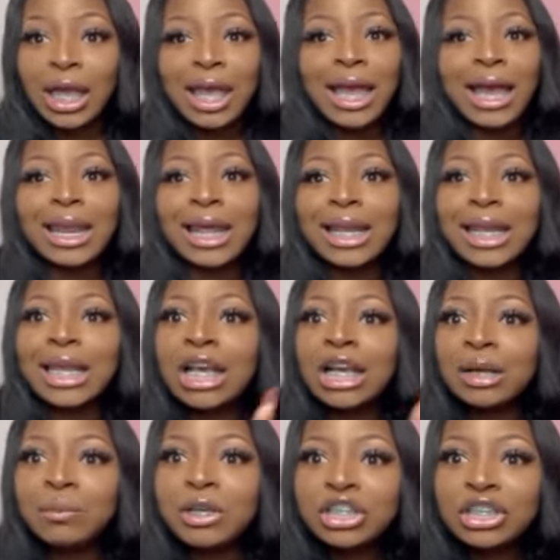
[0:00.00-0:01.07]
And I think he
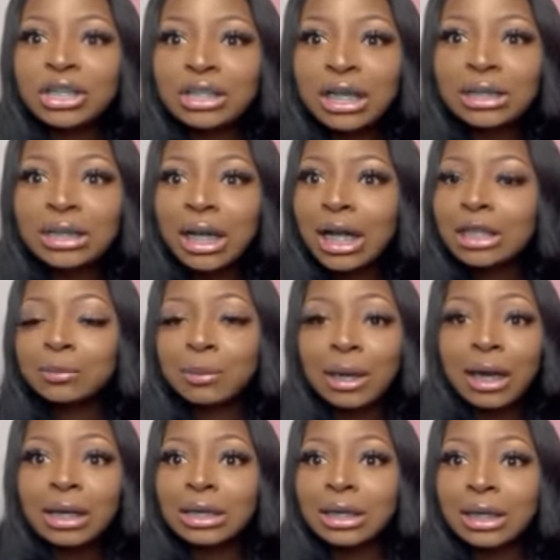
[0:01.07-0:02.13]
can be just like Charles
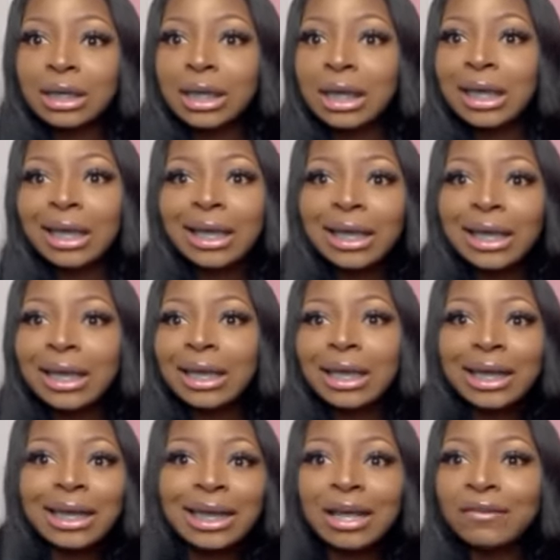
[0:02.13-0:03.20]
Barkley. He
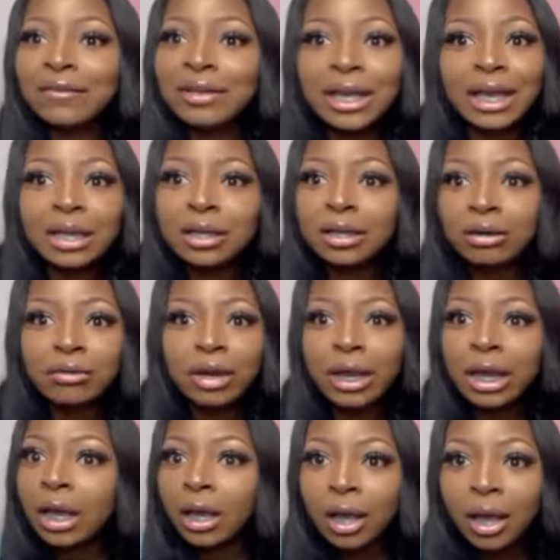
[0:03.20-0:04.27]
ain't never get in the
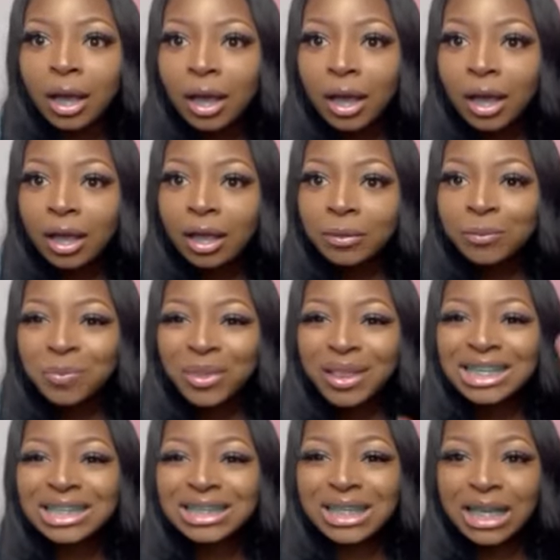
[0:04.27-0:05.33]
ring.
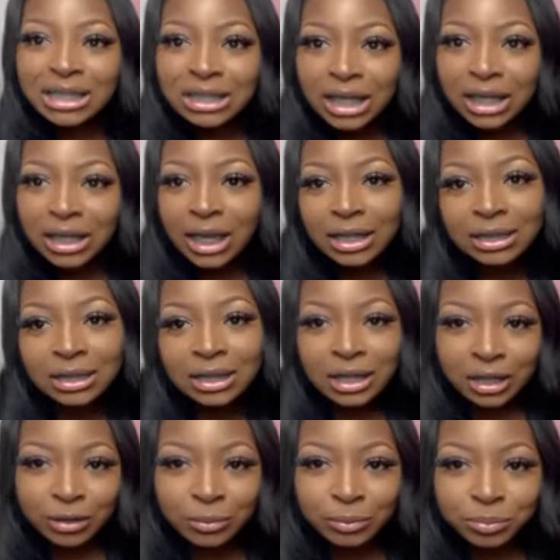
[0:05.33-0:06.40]
16 years in the
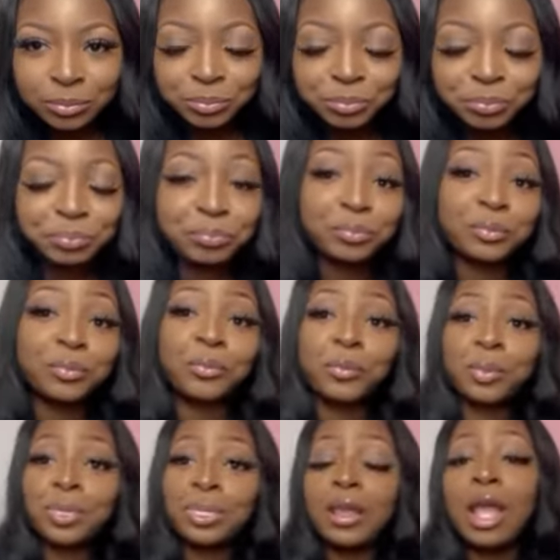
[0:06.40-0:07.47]
game.
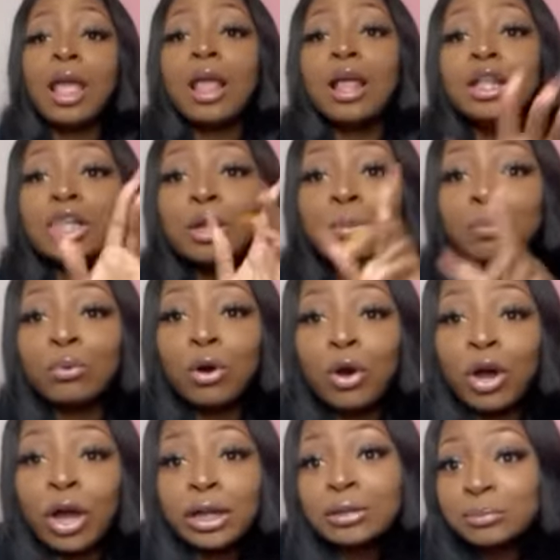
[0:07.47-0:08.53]

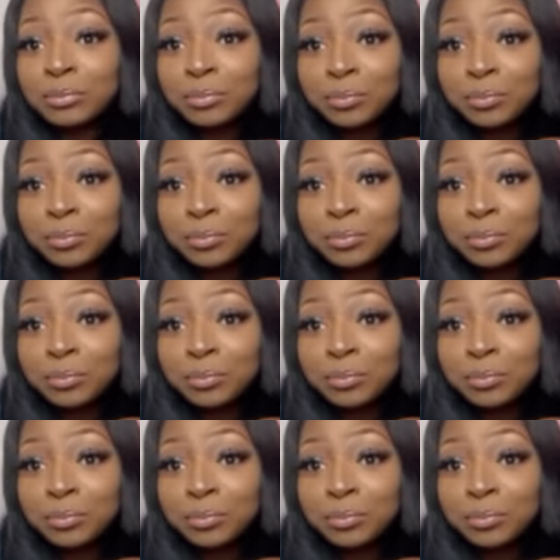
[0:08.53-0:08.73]
LeBron